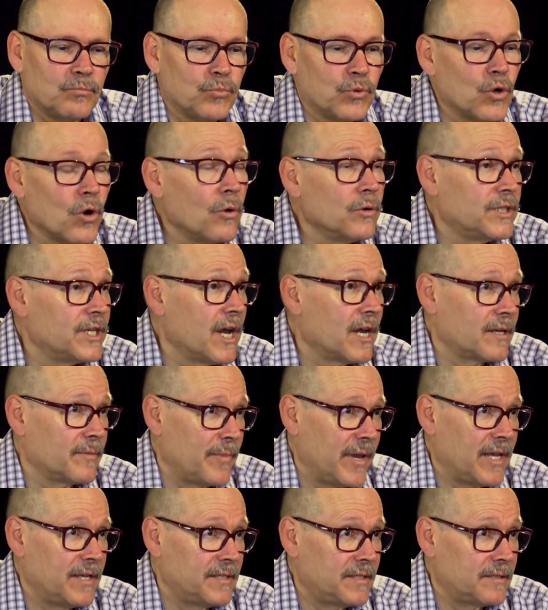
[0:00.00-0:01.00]

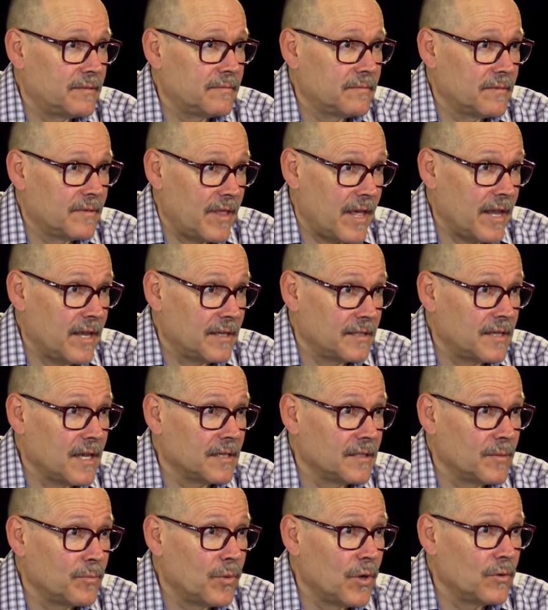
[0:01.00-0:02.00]
project-based things
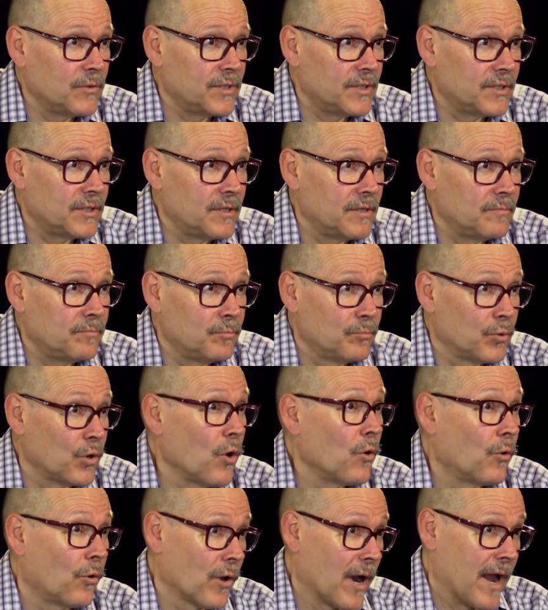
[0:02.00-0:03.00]
as opposed to
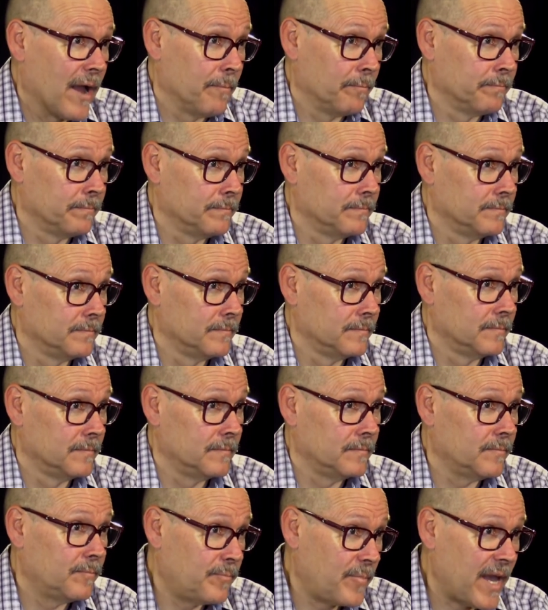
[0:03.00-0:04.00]

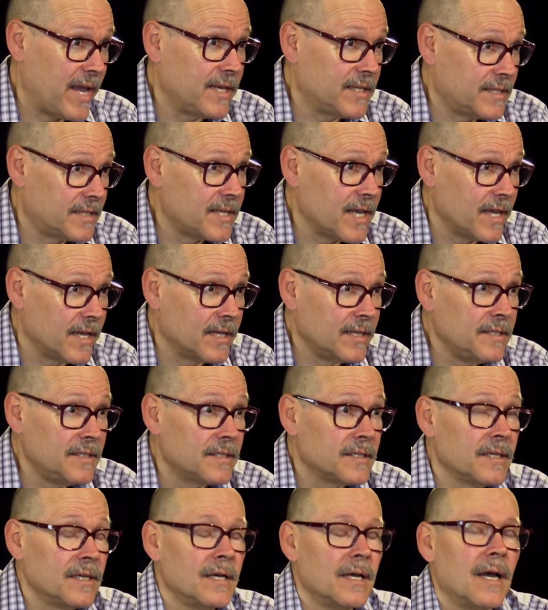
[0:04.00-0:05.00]
program-based things.